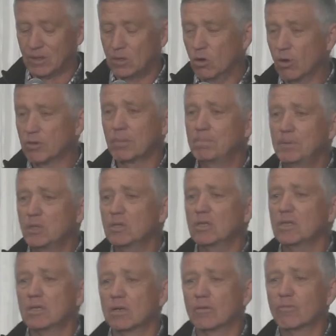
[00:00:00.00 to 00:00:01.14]
or the
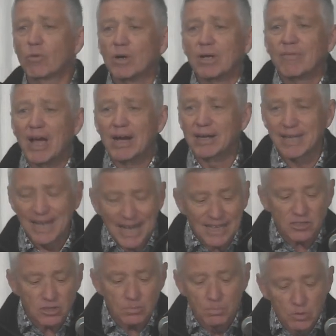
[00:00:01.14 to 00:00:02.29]
beauty of one of our
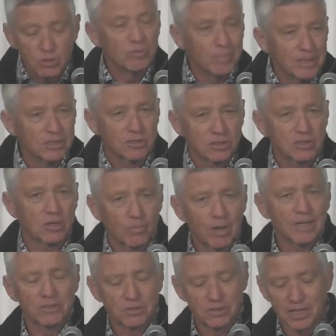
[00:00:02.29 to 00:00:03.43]
cat's movements as it
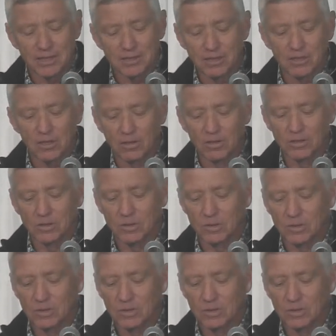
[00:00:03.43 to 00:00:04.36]
runs down the corridor,